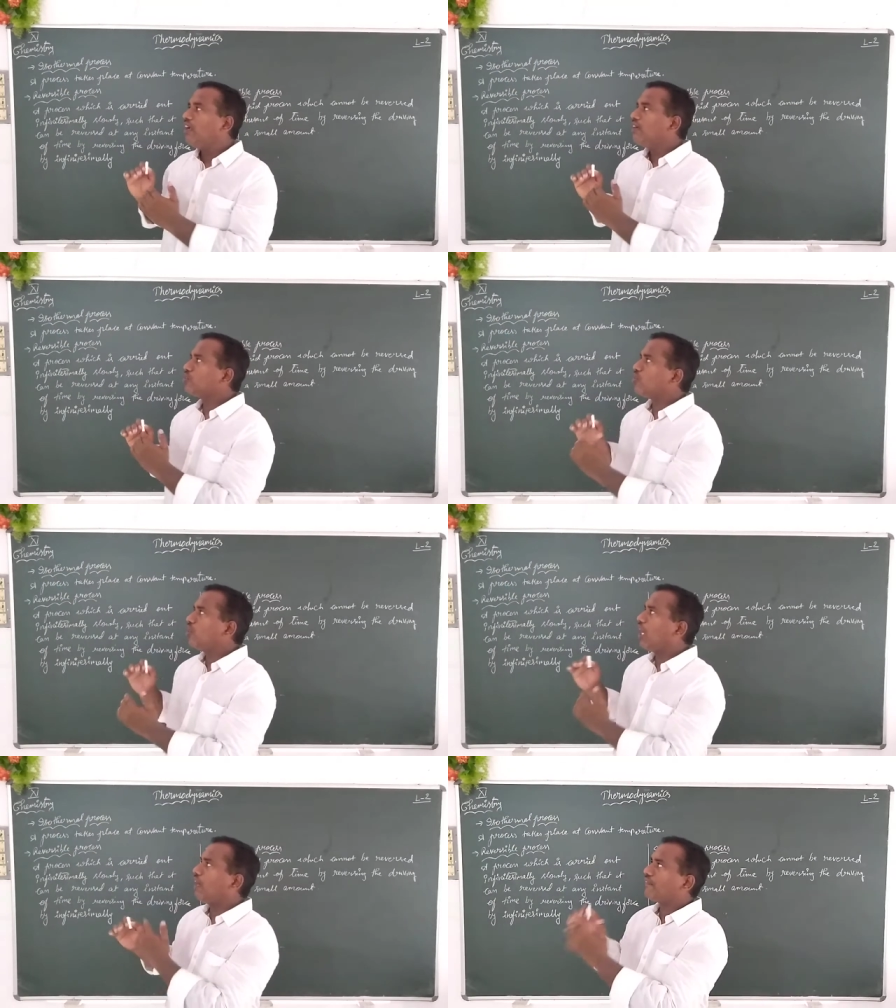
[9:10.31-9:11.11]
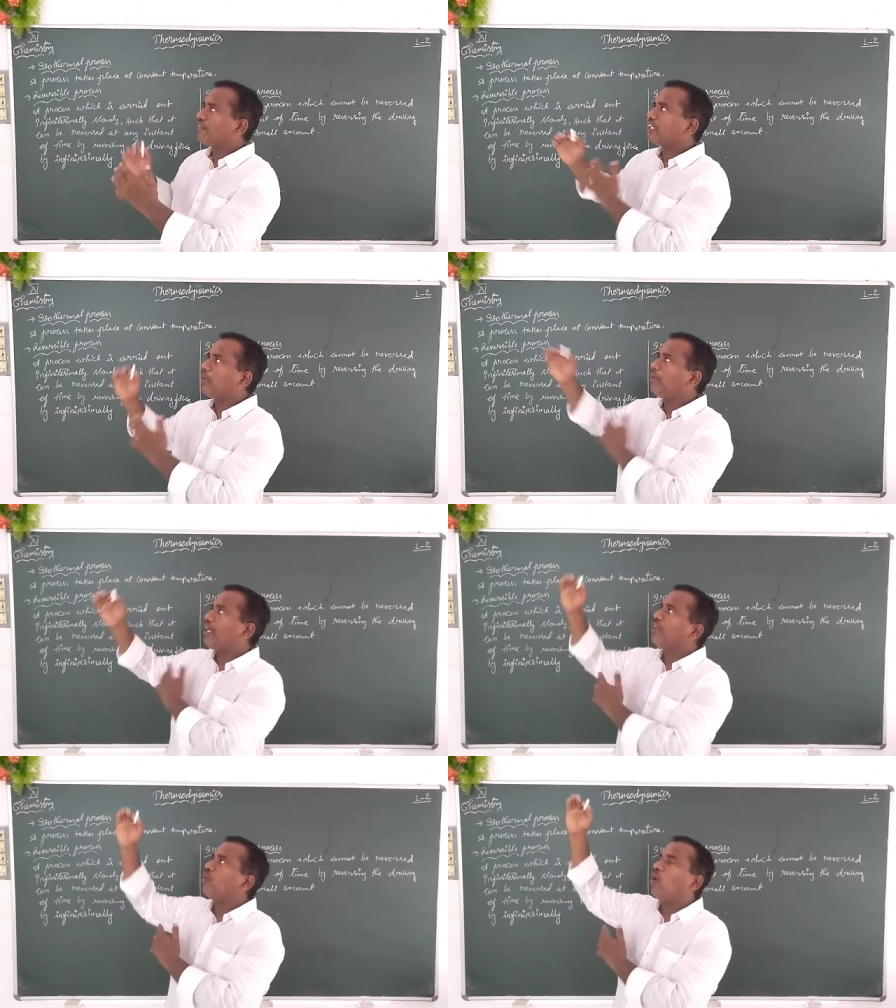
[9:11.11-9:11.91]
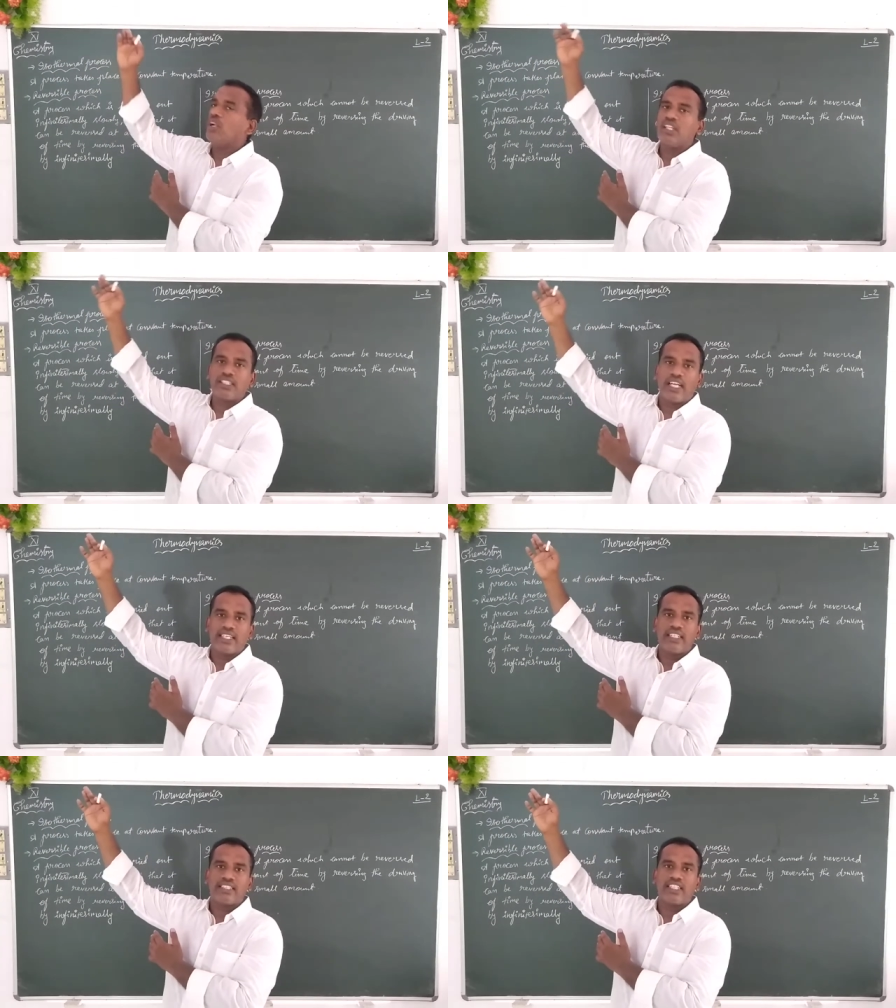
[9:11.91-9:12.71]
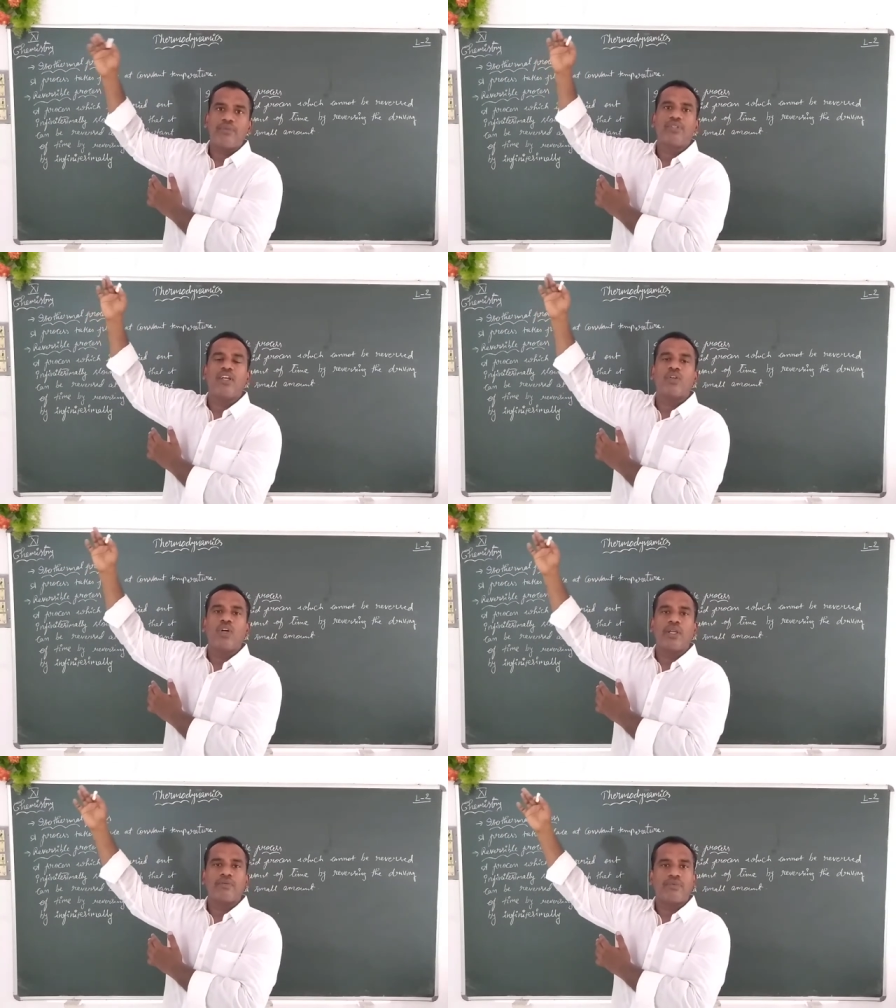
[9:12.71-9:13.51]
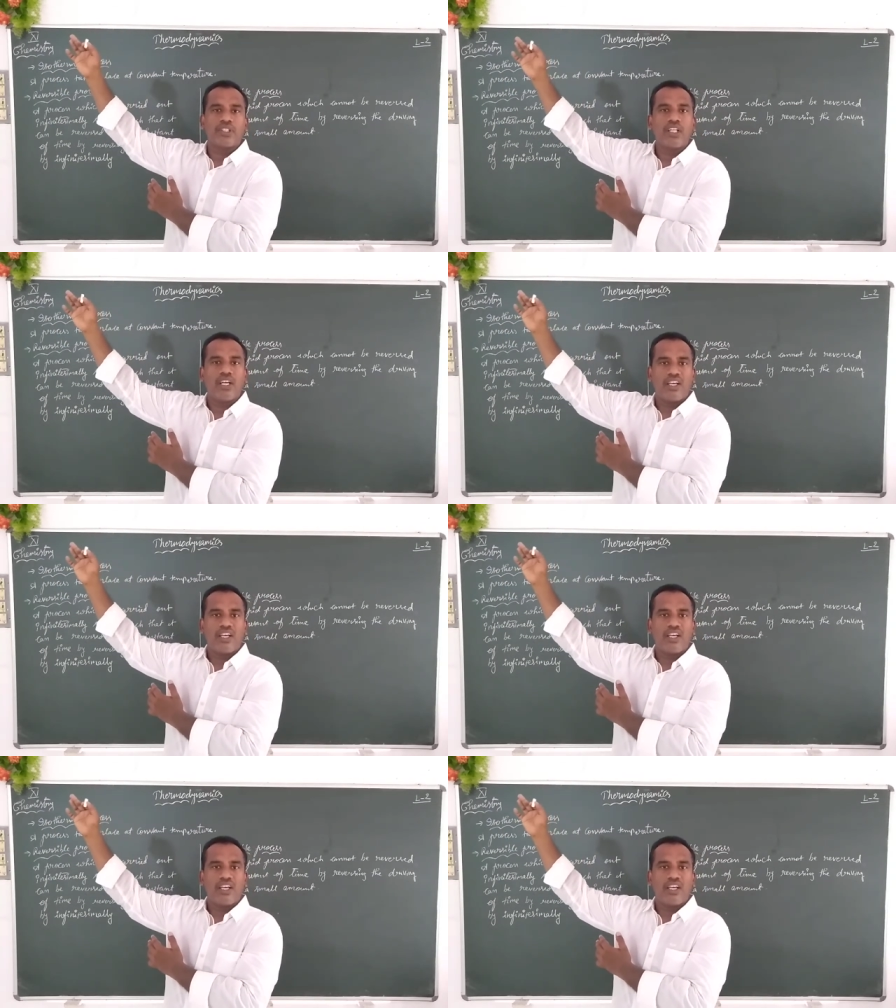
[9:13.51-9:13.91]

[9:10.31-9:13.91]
So after completing all the 13 steps I am going for the